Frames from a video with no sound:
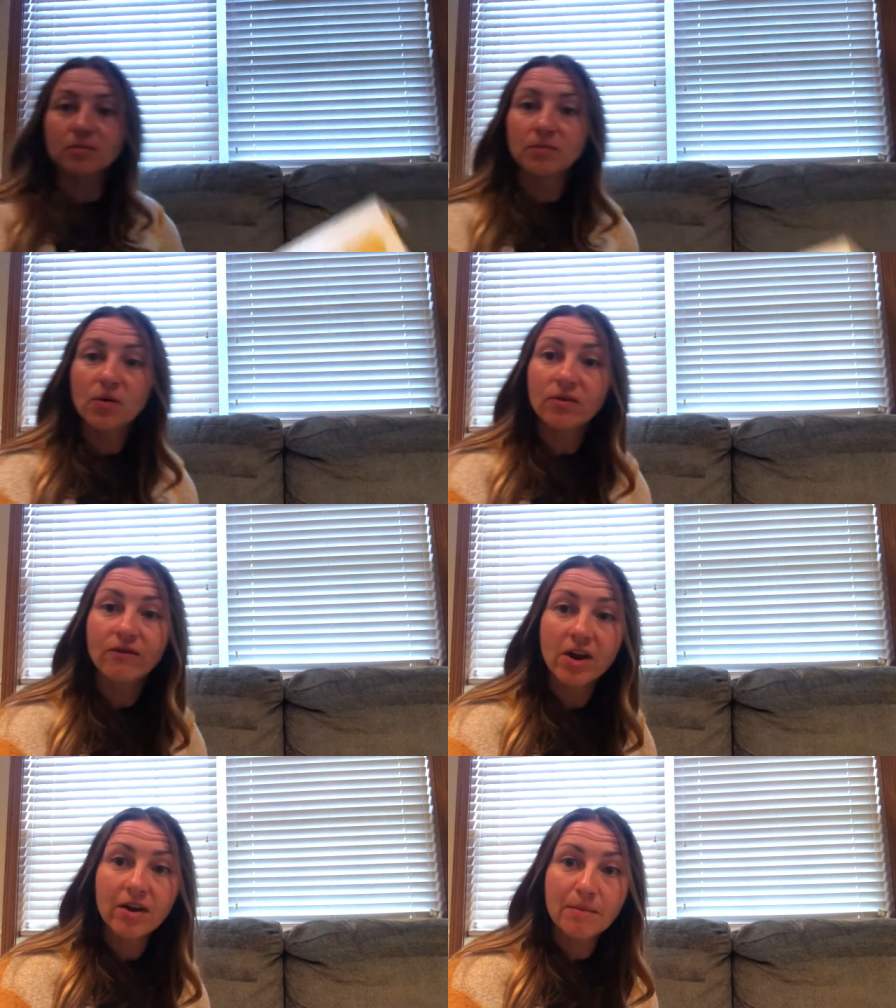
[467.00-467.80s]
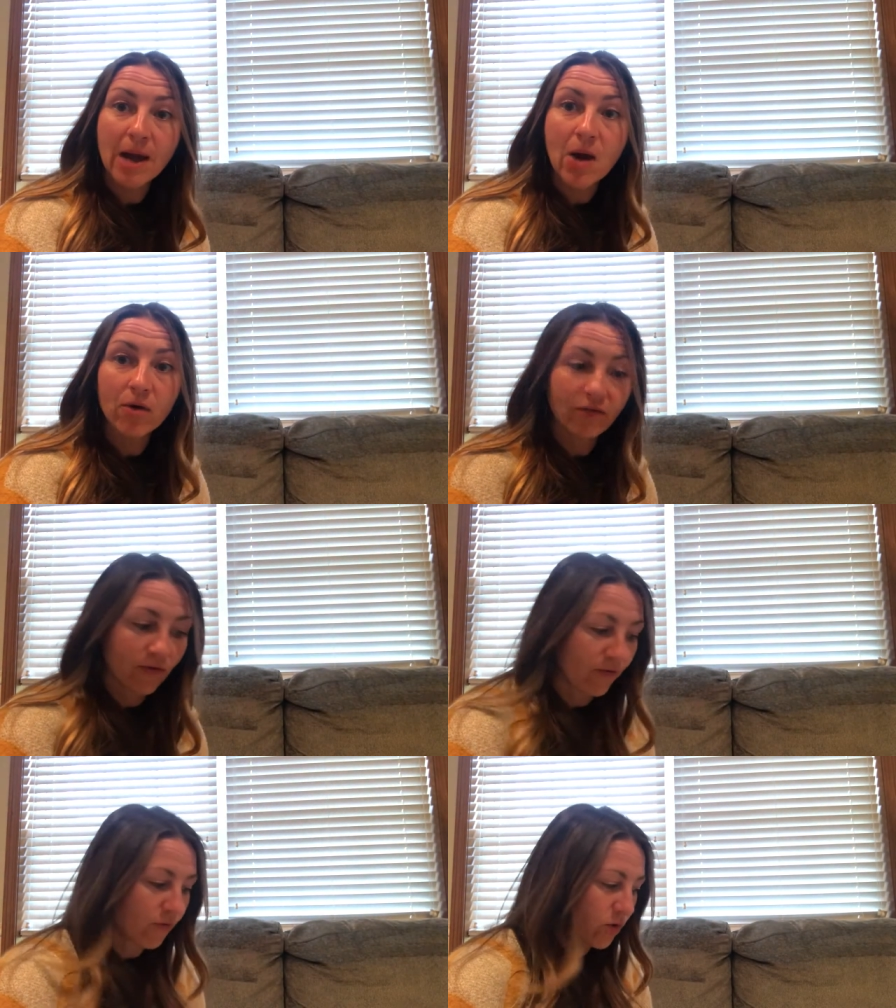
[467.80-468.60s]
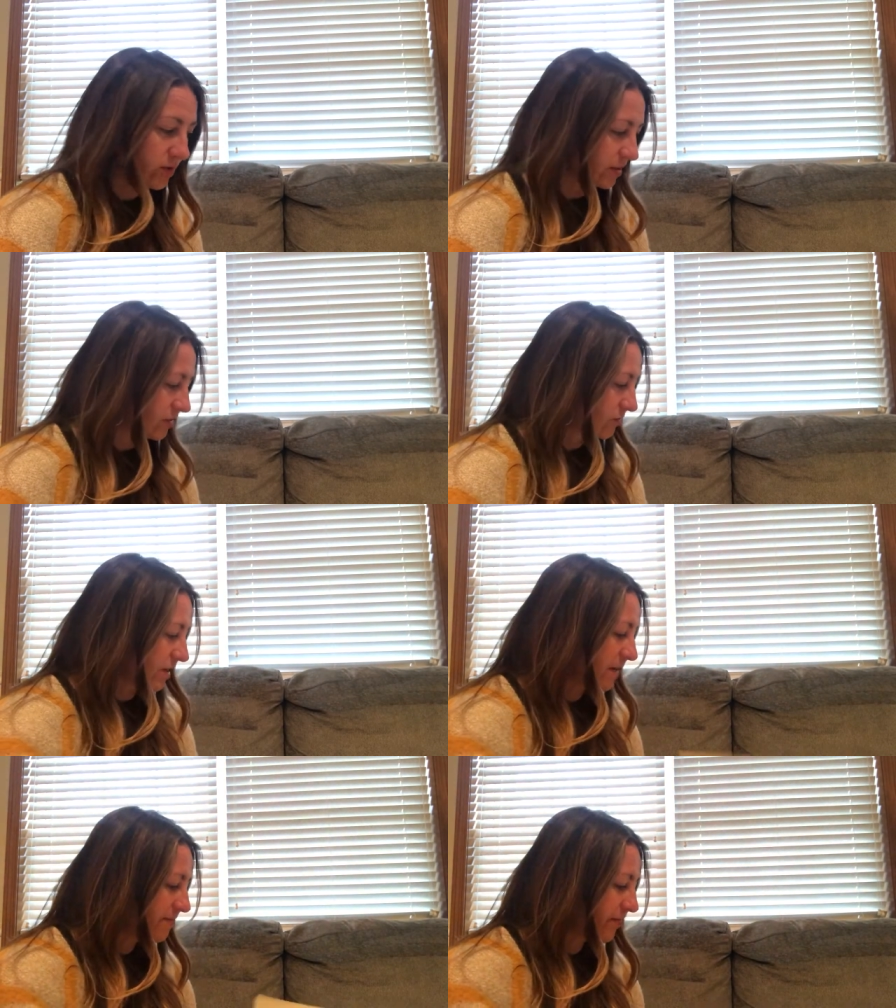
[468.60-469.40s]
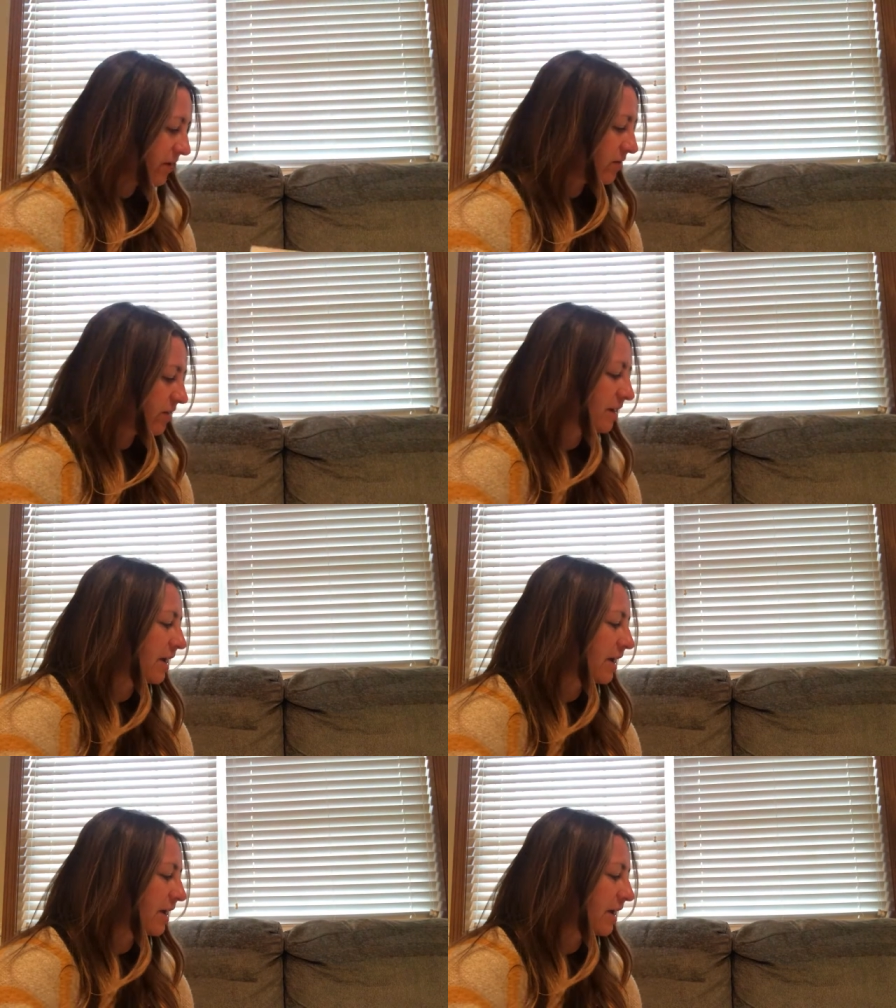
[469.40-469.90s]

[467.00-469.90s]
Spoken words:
both very powerful forces, right? Thunder and